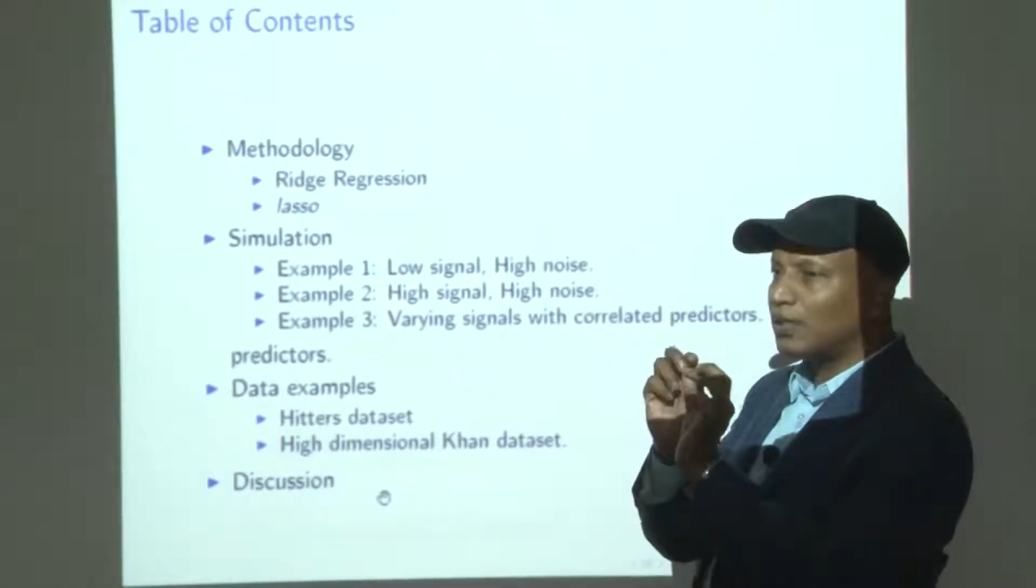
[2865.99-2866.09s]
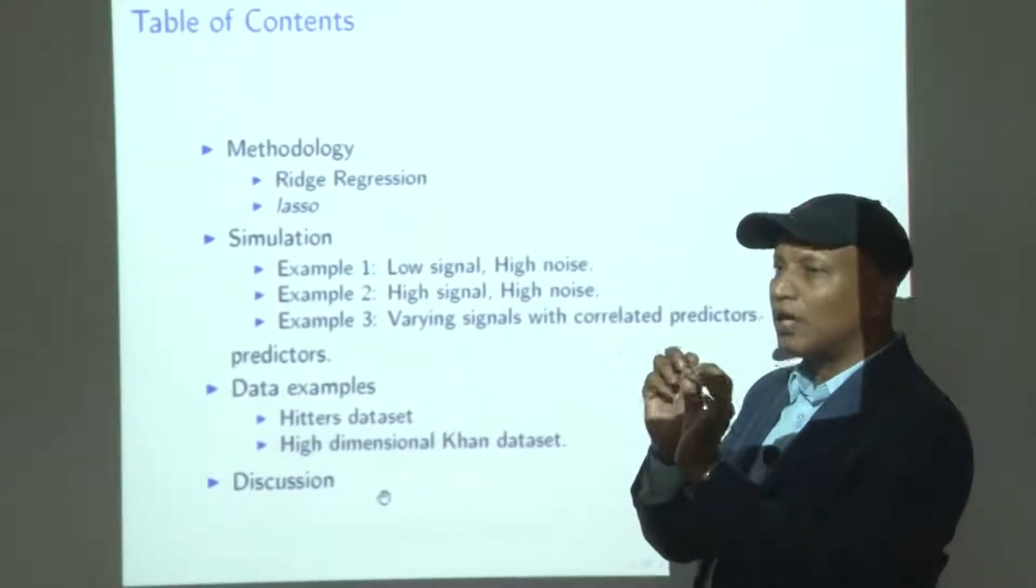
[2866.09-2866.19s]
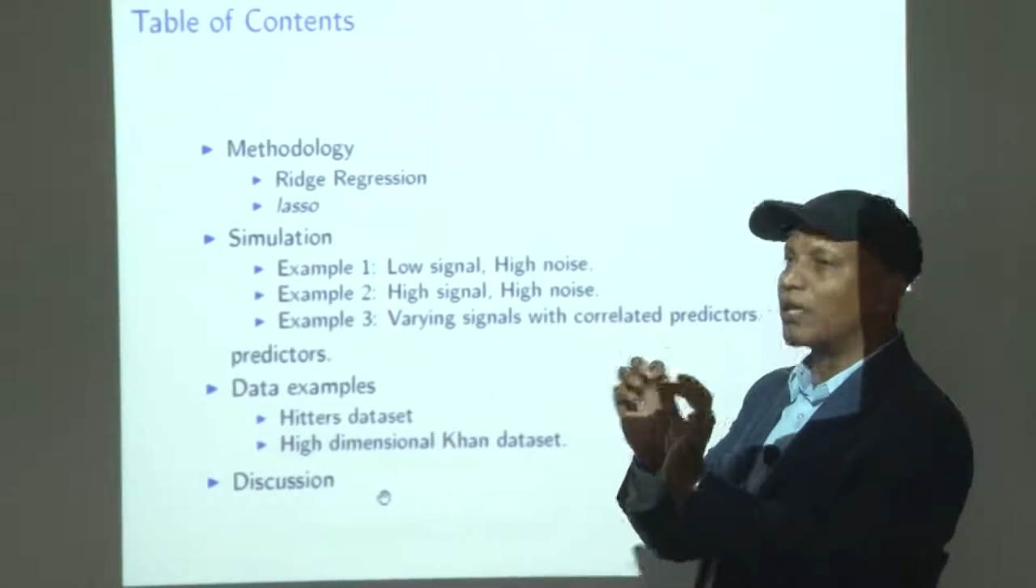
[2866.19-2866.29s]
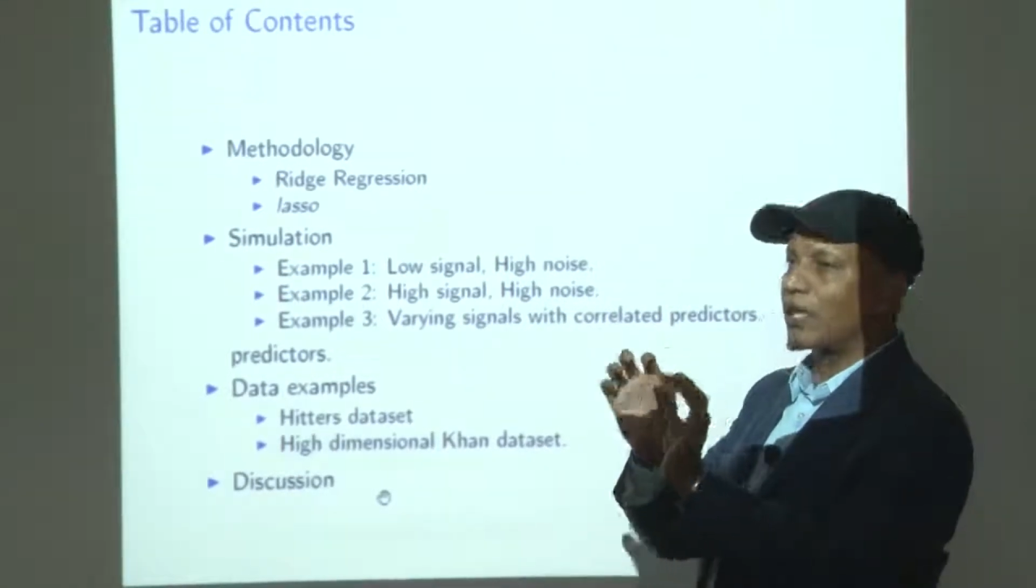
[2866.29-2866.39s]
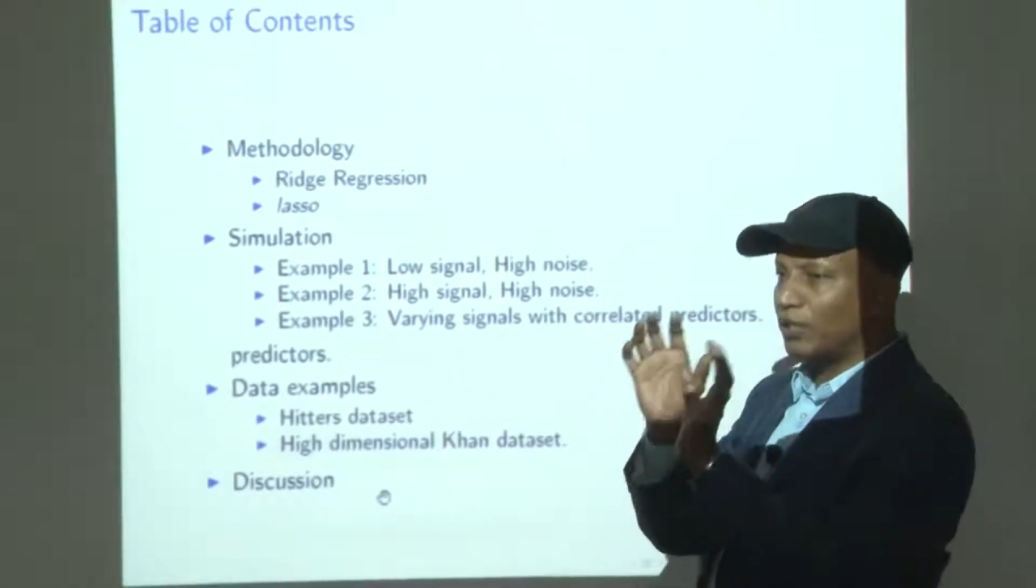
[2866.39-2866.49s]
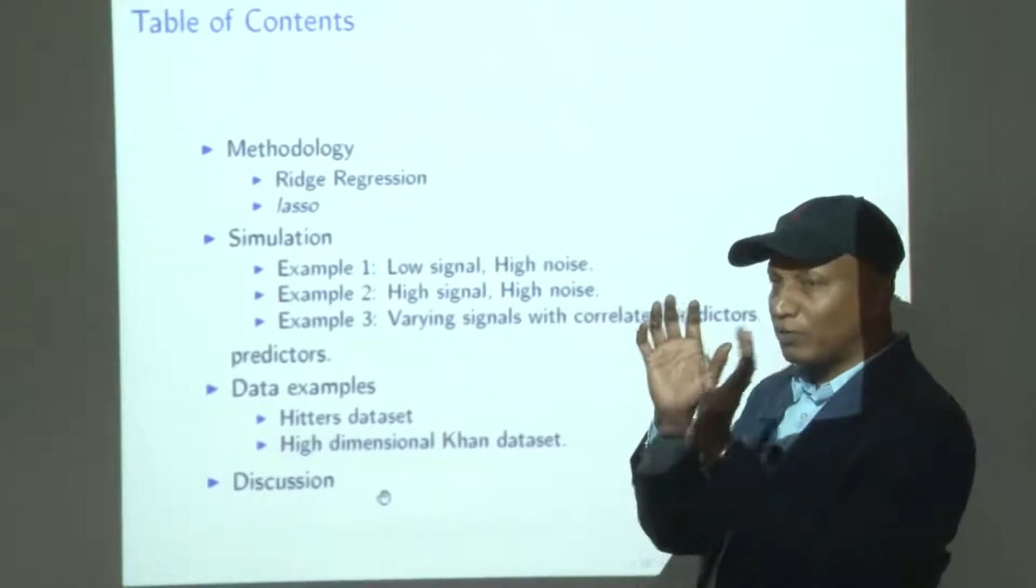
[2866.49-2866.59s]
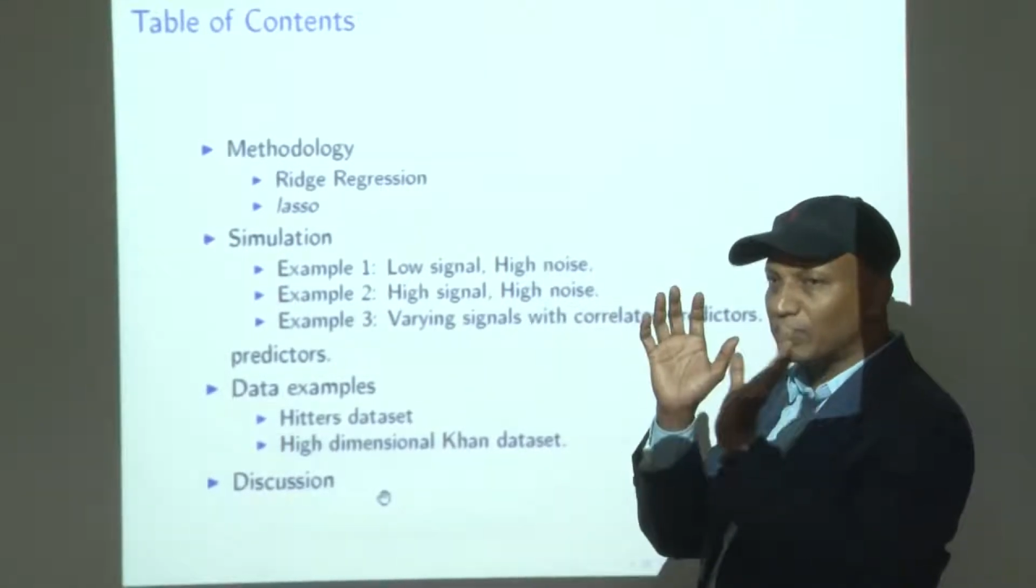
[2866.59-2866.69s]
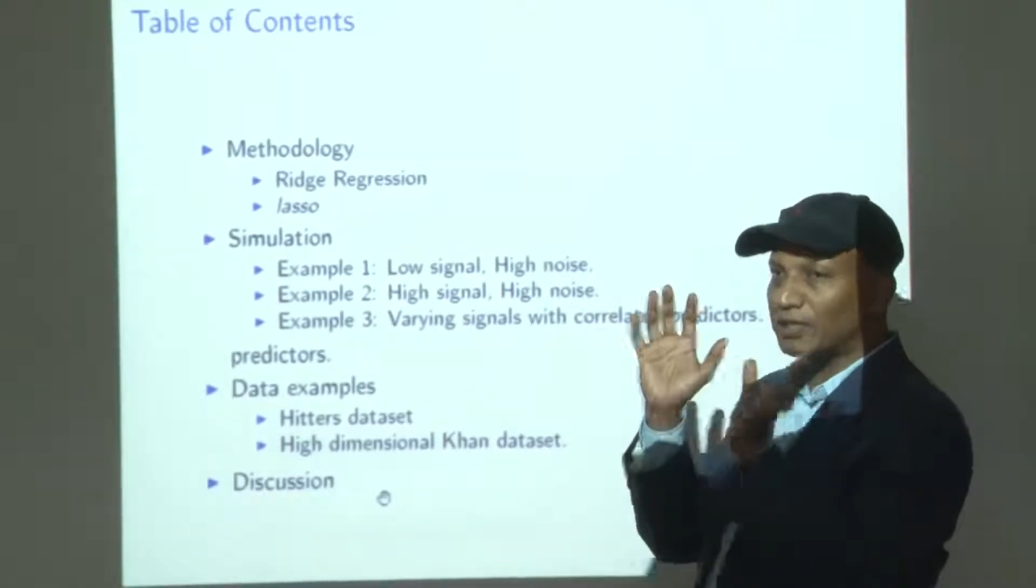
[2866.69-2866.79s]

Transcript: are kind of the